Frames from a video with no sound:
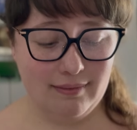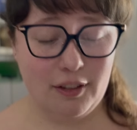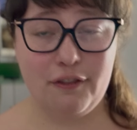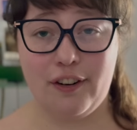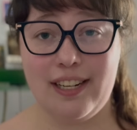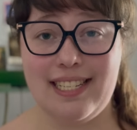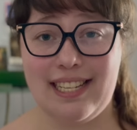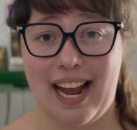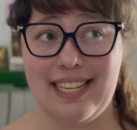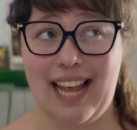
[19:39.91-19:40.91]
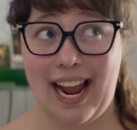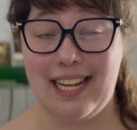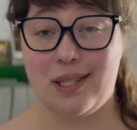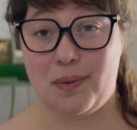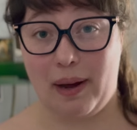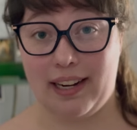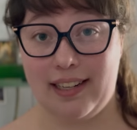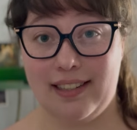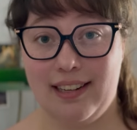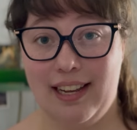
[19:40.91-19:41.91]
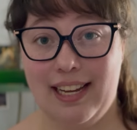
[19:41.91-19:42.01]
For a size 8 sweater,